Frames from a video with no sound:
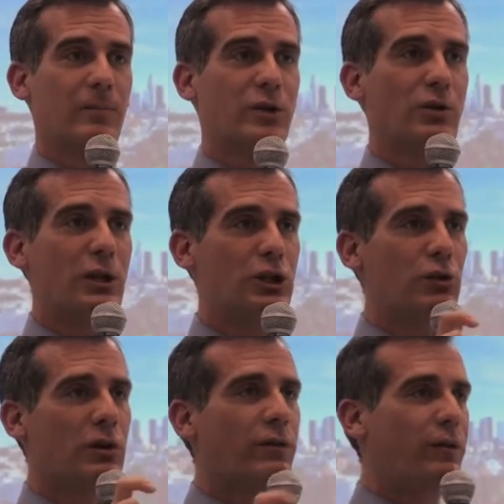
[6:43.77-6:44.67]
So that
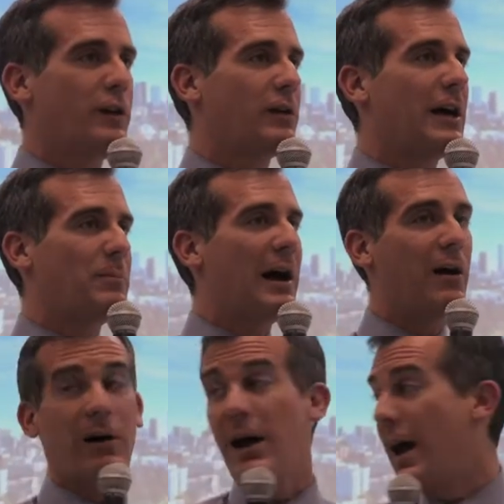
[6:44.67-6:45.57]
you can feel that
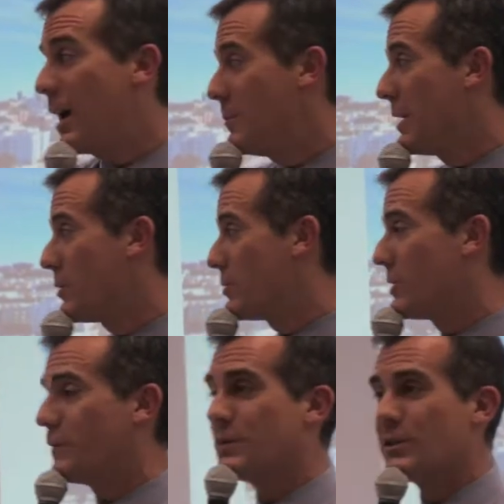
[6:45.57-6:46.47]
power and make those
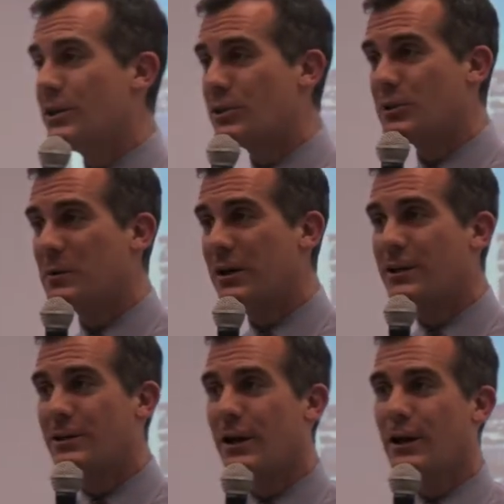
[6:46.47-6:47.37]
tough decisions
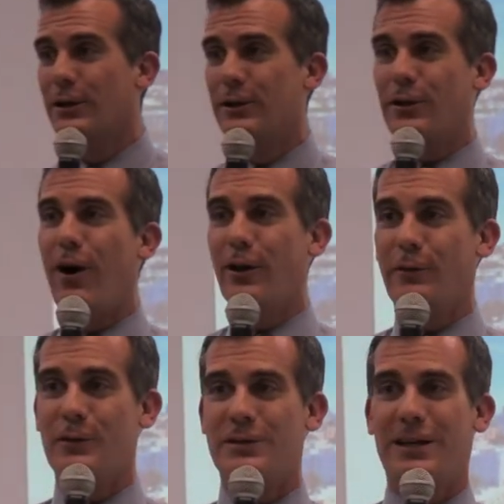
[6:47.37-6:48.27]
because, look, all
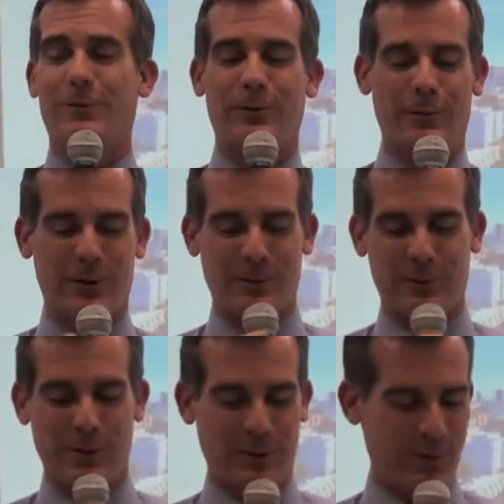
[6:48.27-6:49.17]
of you said, well, there
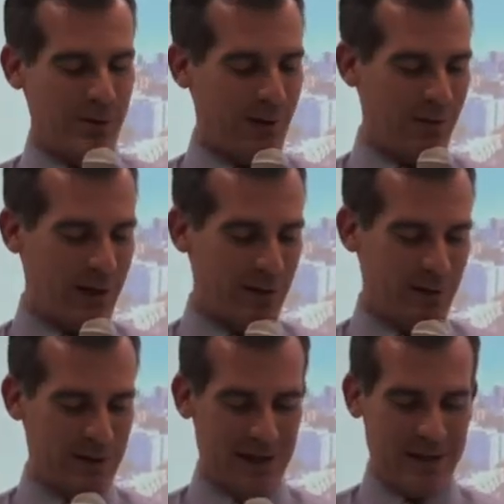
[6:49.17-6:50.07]
was one quote, I forget
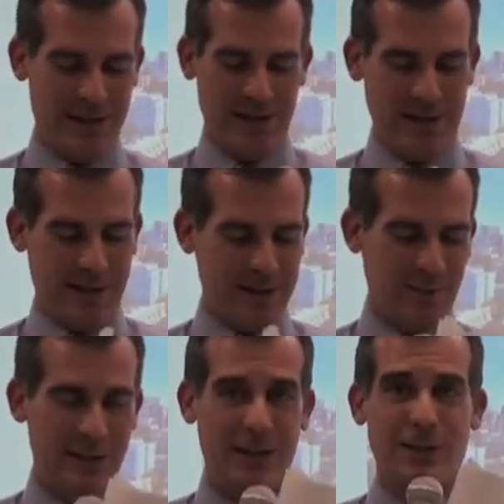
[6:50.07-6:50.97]
who said it.
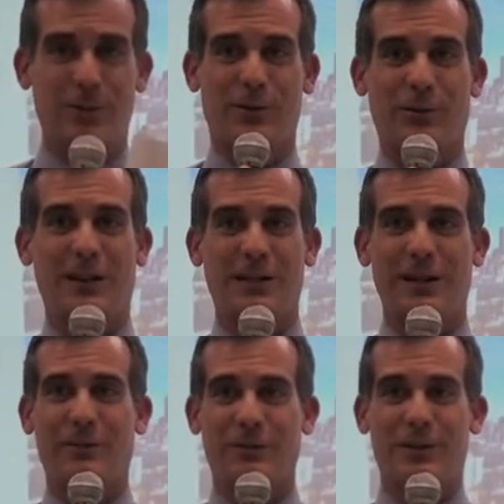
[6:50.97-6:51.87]
Somebody said, this was a really
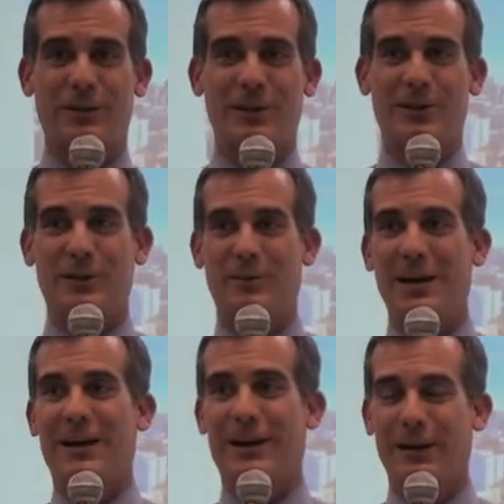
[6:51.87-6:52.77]
tough decision to
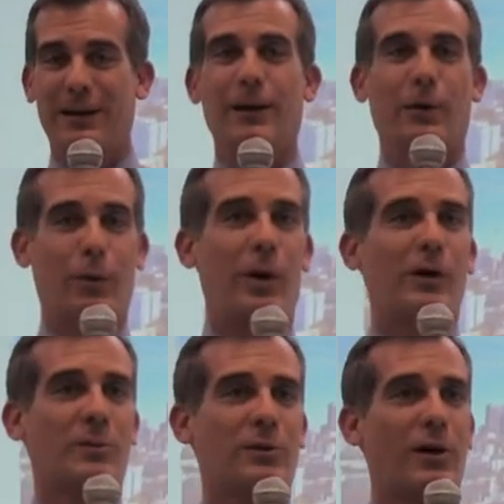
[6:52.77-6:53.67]
make. But
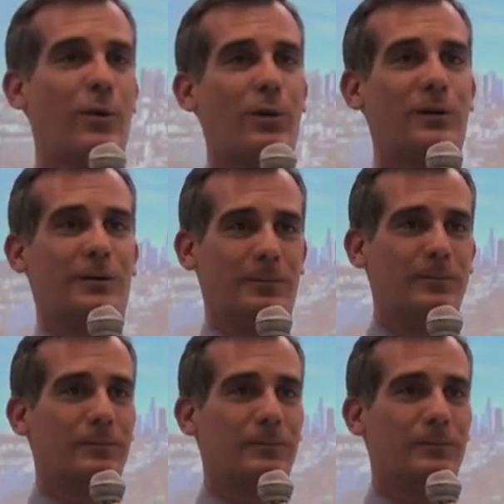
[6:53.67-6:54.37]
welcome to our world.